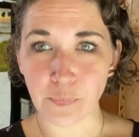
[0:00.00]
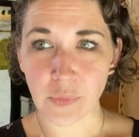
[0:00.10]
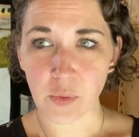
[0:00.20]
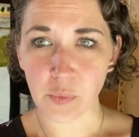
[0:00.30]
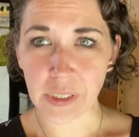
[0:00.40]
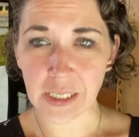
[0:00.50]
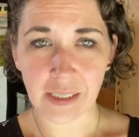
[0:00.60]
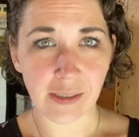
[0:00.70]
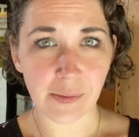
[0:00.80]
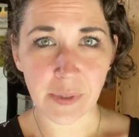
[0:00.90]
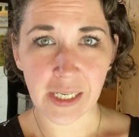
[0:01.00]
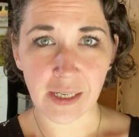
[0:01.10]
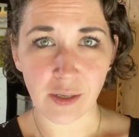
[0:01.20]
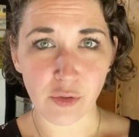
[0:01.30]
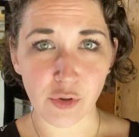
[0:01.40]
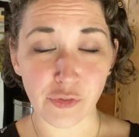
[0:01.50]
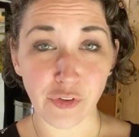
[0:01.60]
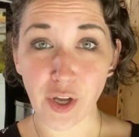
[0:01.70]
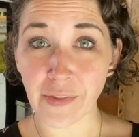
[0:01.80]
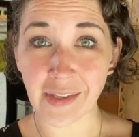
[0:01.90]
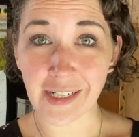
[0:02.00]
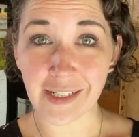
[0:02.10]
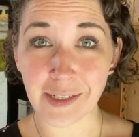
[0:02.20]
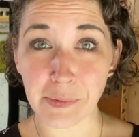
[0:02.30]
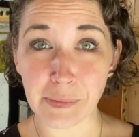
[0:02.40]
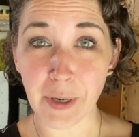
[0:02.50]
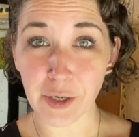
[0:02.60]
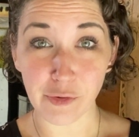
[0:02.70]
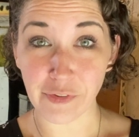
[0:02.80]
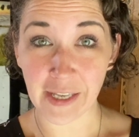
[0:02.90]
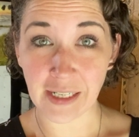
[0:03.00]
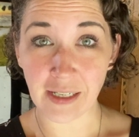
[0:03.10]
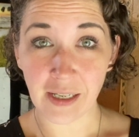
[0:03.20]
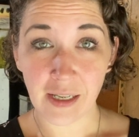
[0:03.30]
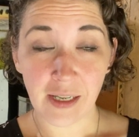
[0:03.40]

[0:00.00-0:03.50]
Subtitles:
We ended up getting another fawn that needed to be bottle fed,